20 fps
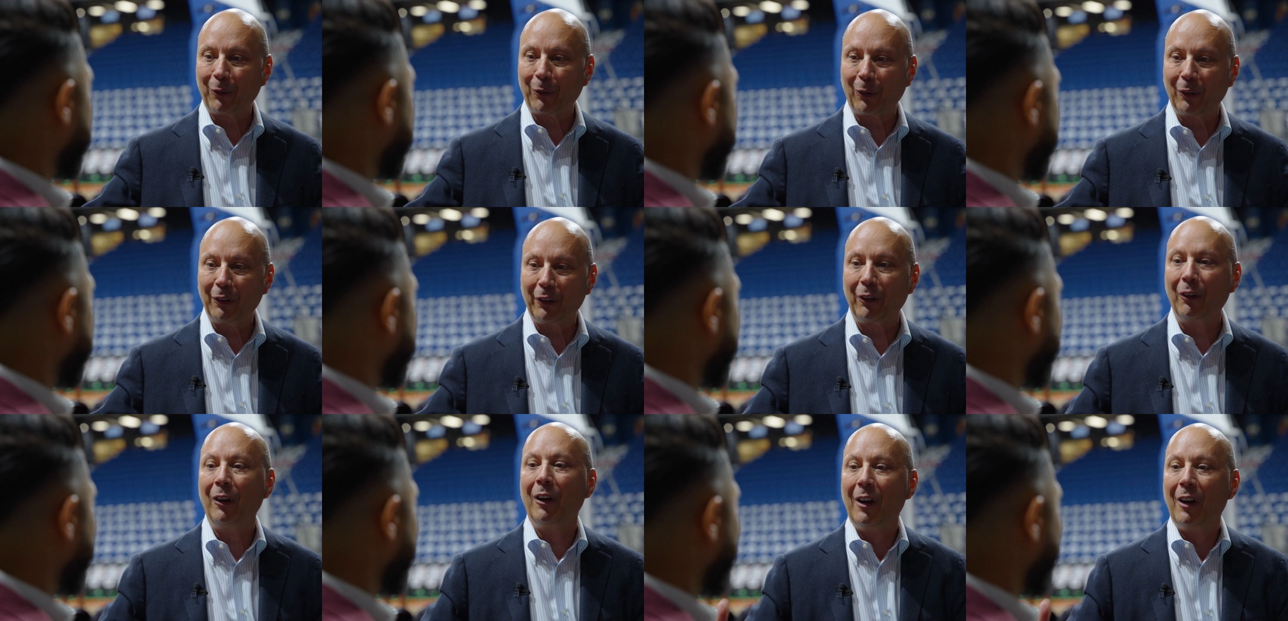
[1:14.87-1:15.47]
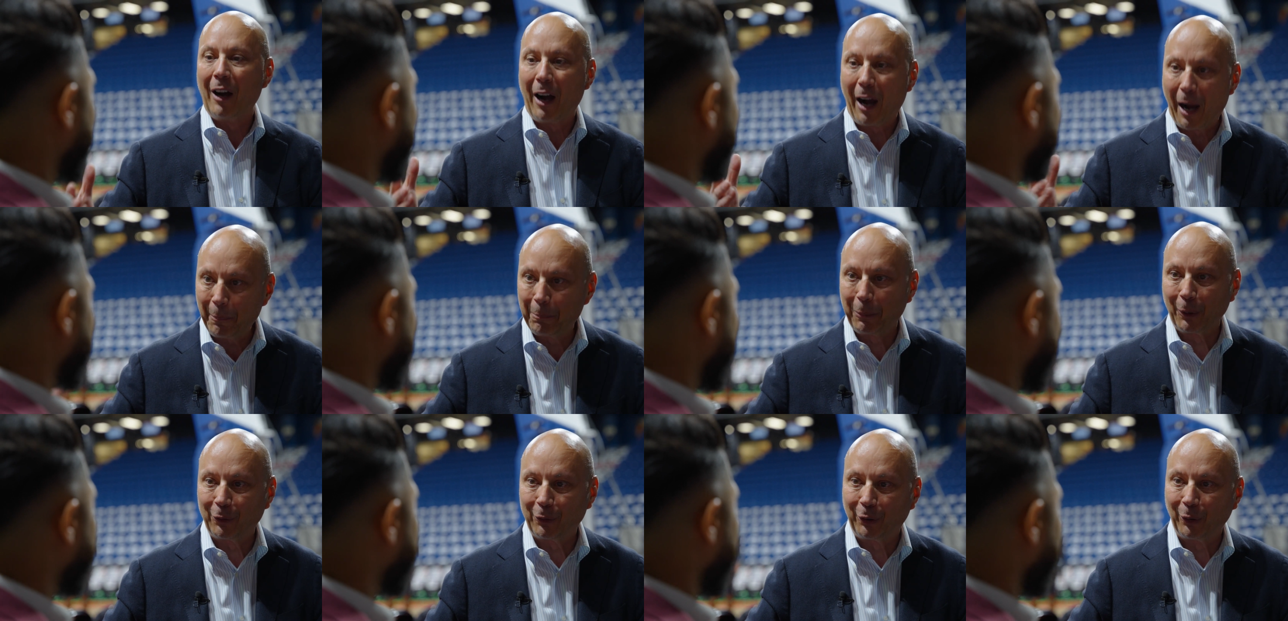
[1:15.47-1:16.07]
Speaker 1: earlier,
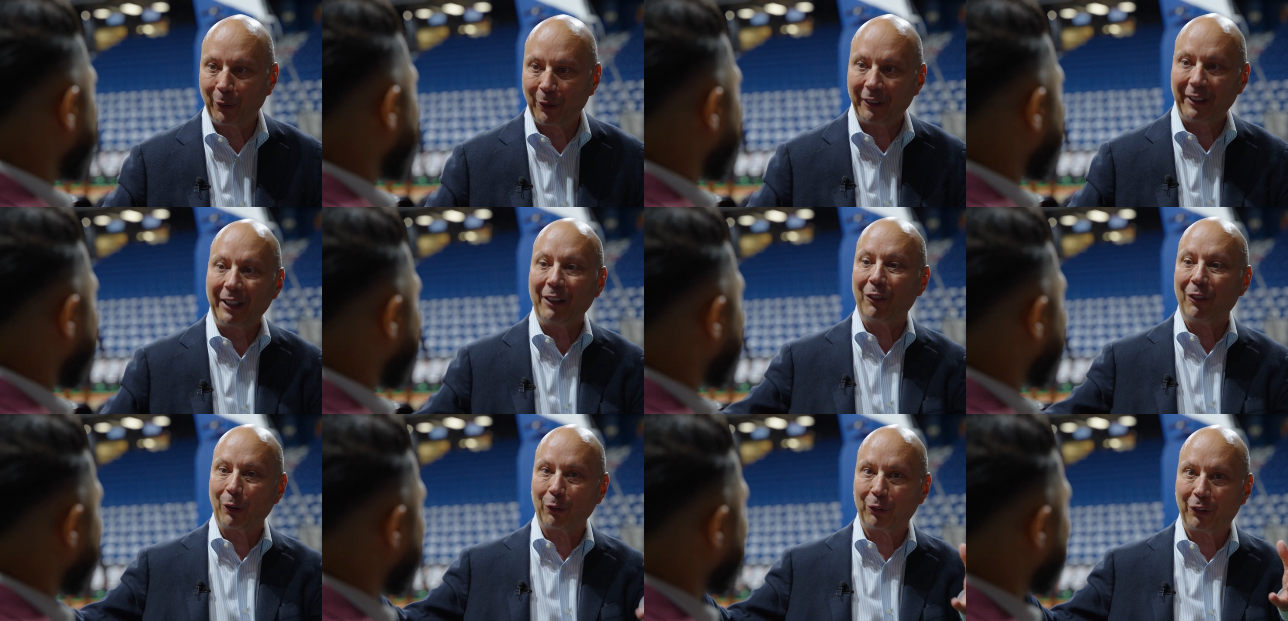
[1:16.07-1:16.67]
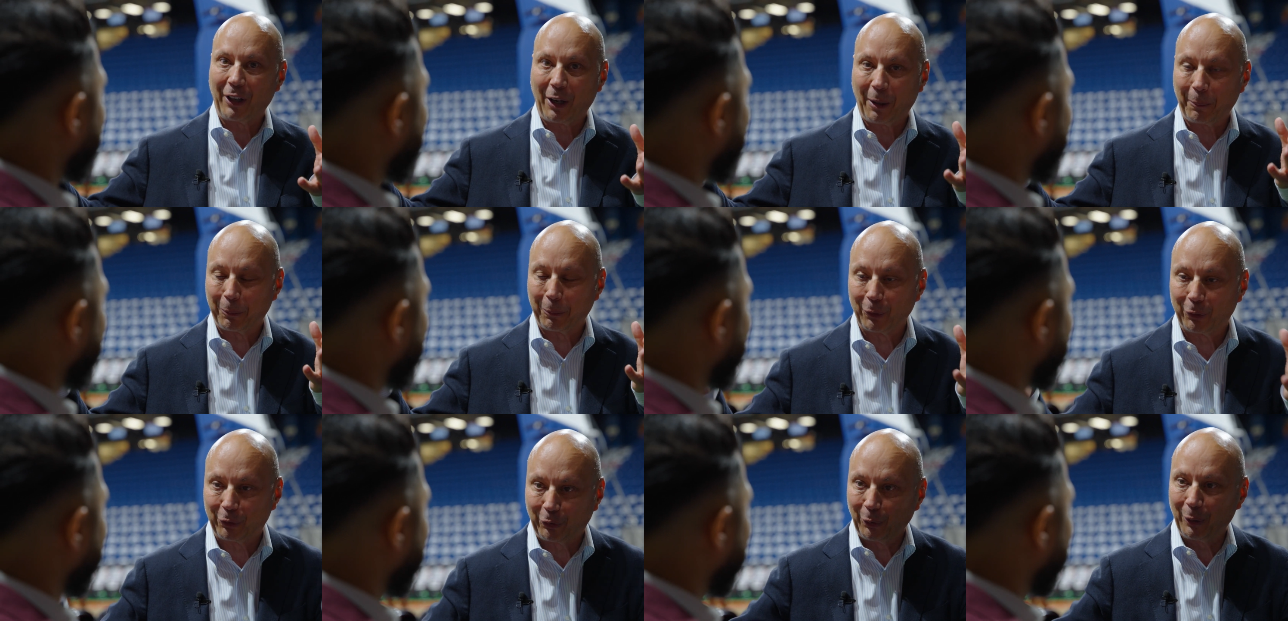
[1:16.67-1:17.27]
opportunity. There's an
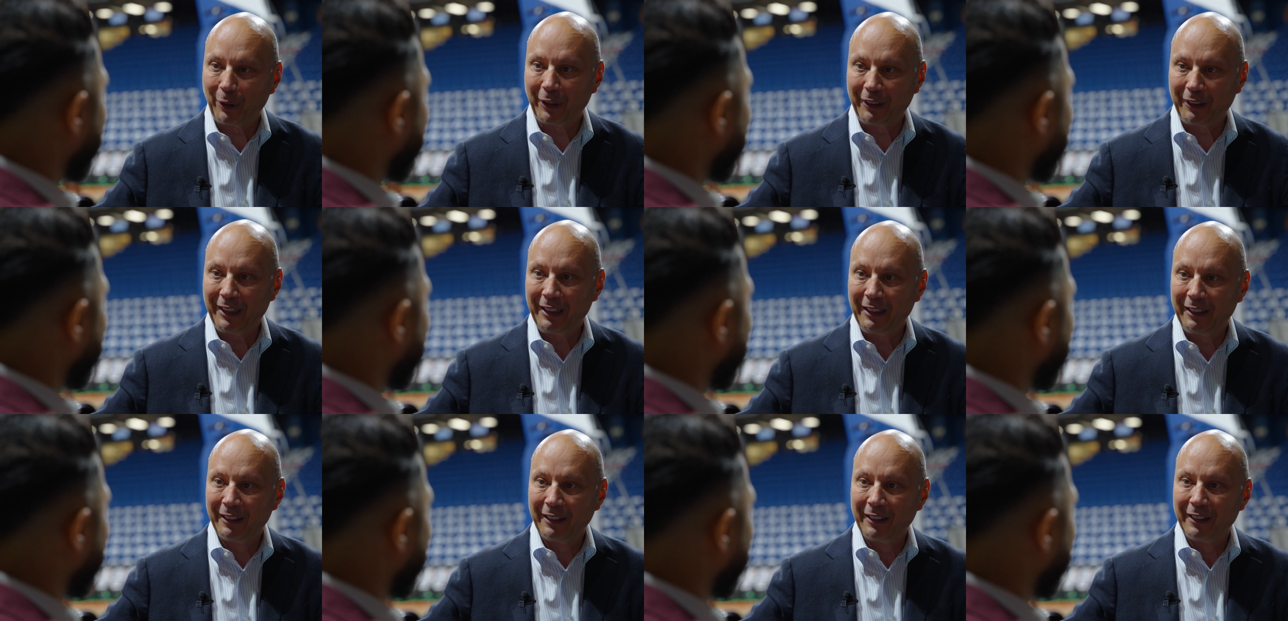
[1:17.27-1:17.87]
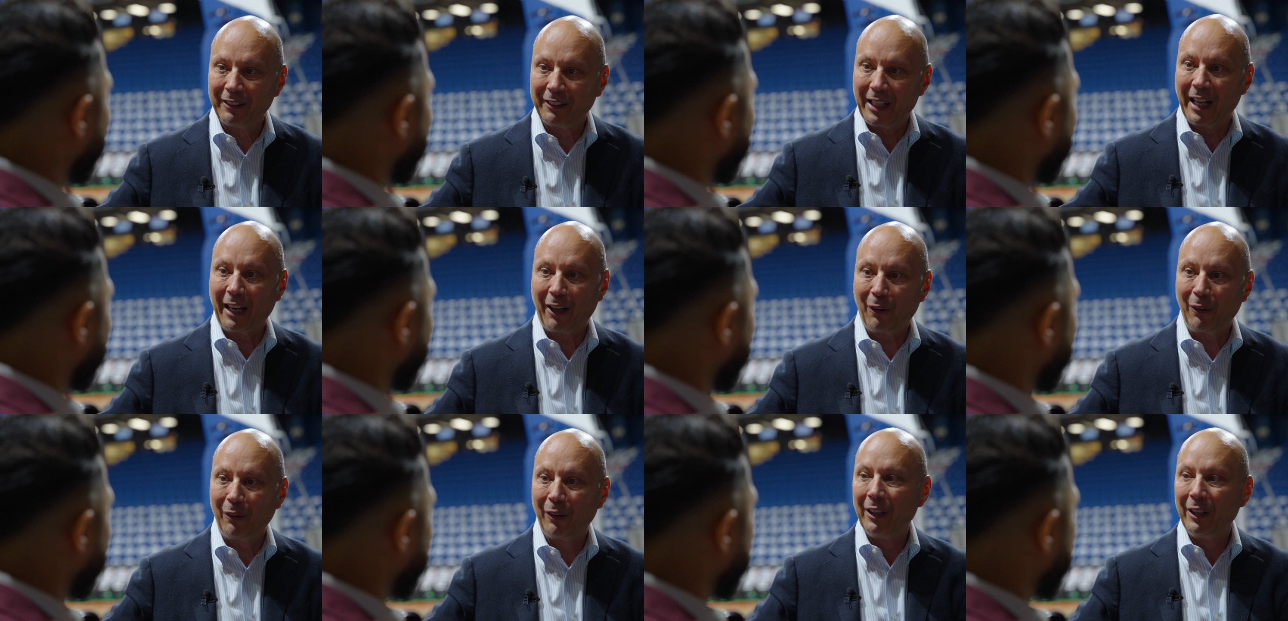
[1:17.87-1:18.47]
opportunity
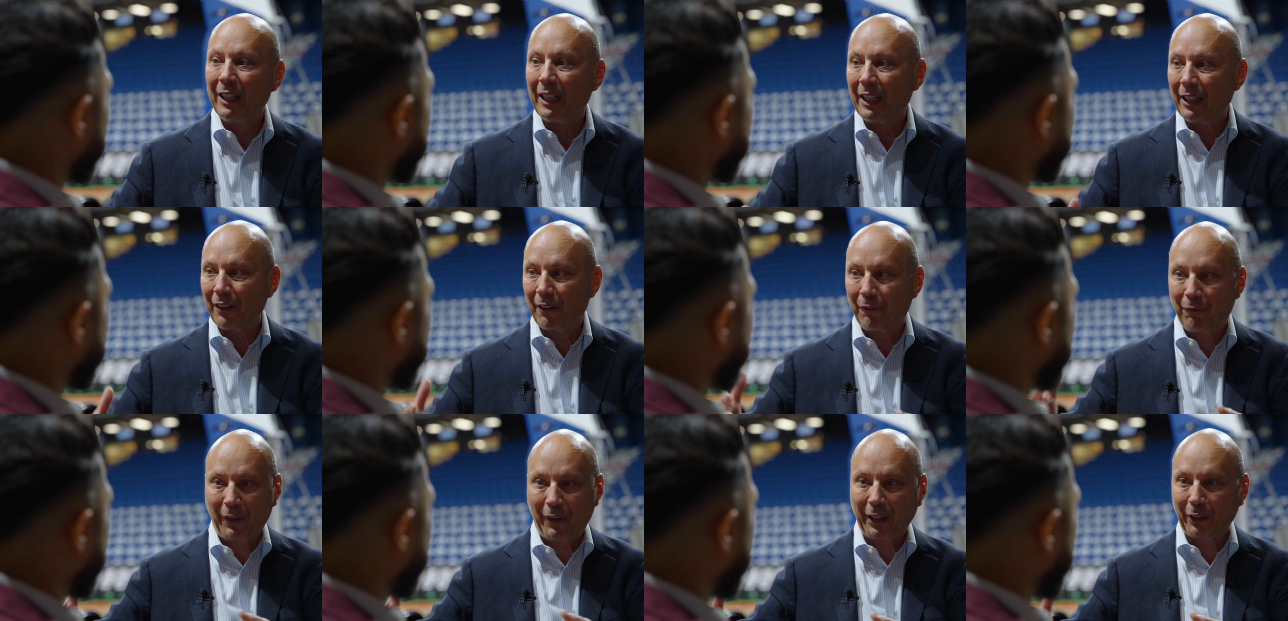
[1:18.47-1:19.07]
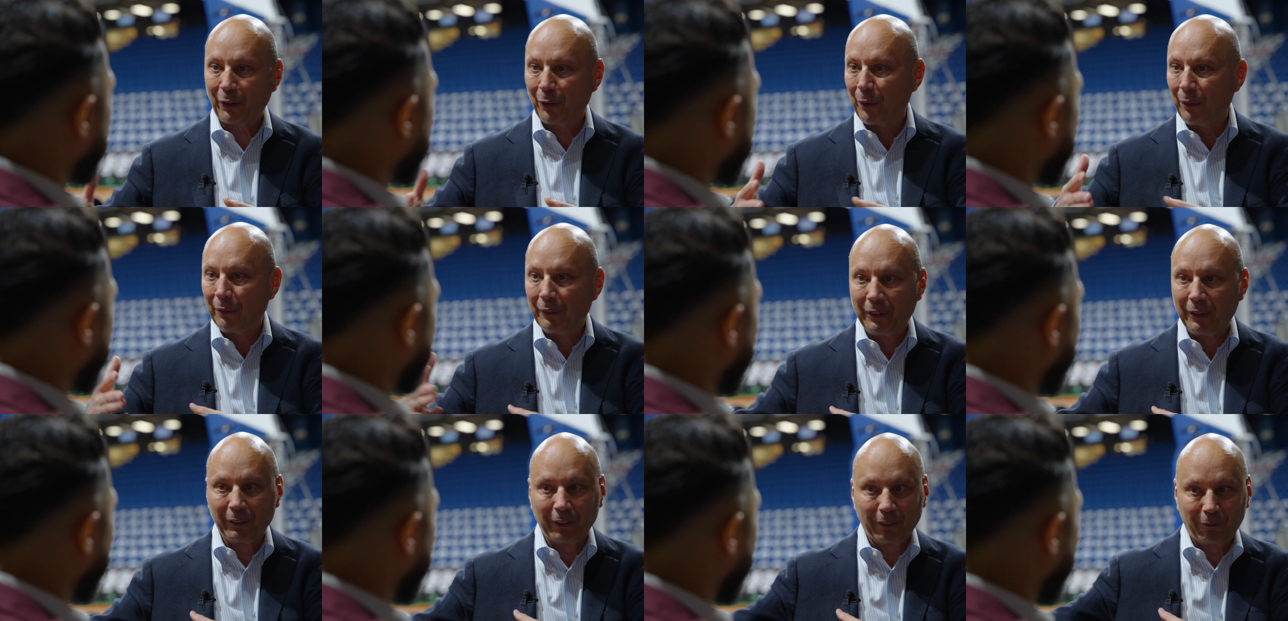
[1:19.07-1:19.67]
now in the final
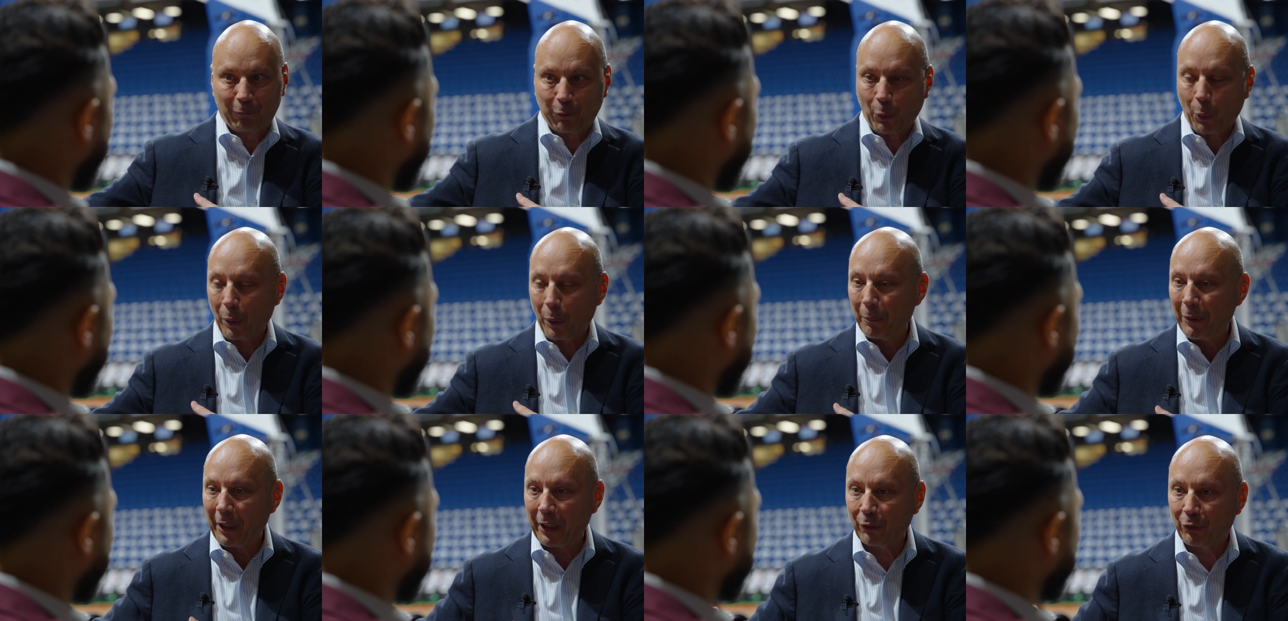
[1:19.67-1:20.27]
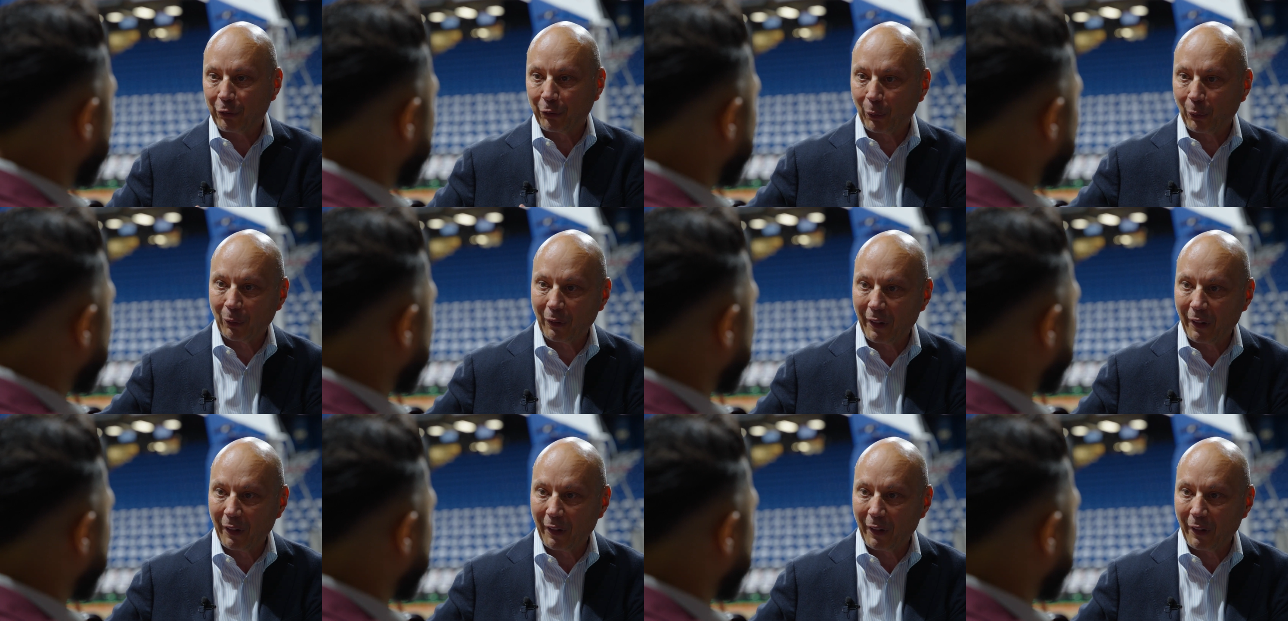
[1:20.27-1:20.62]
four minutes or